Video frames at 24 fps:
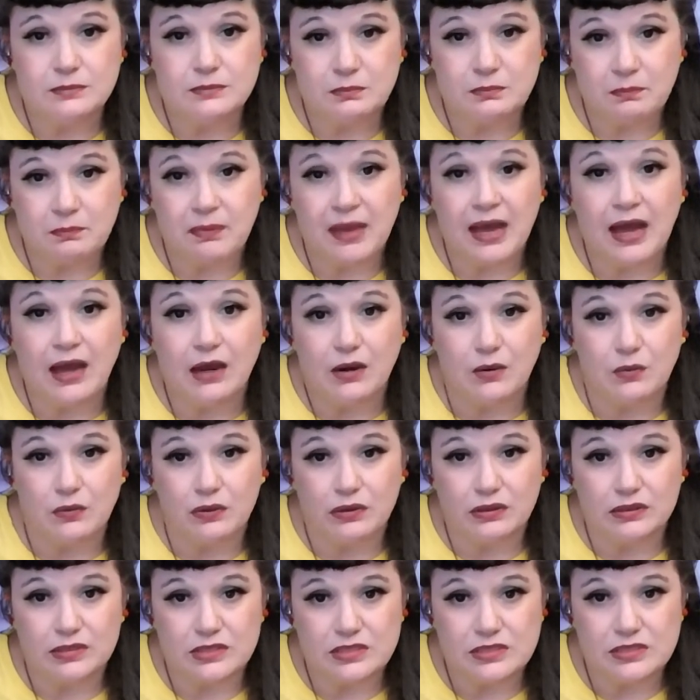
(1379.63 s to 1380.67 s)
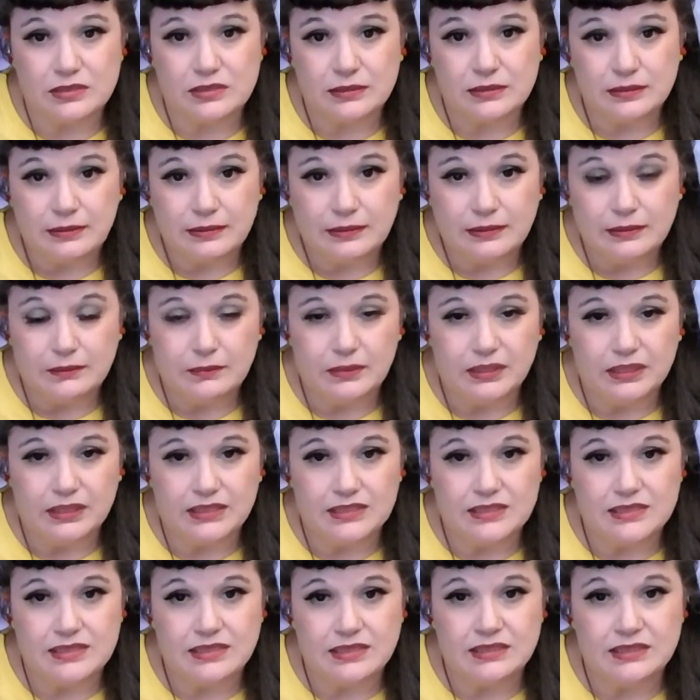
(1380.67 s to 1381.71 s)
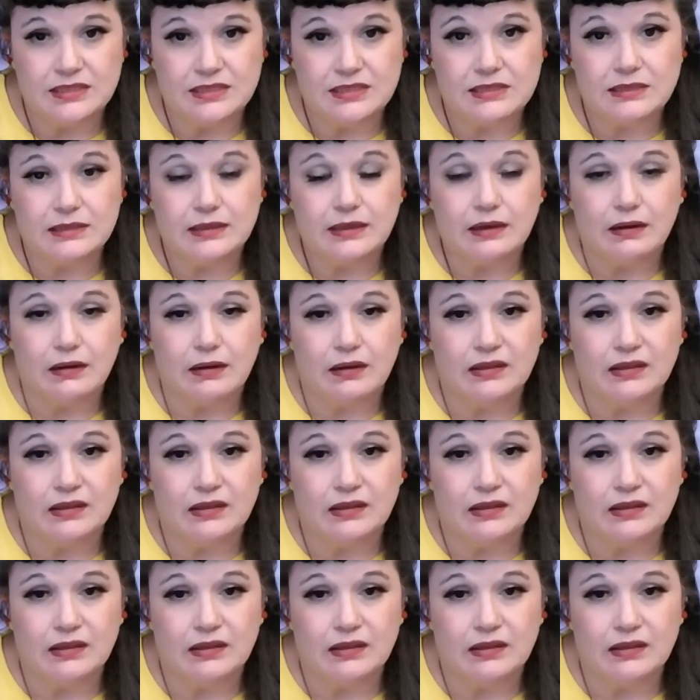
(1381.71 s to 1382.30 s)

backwards, but he sits on the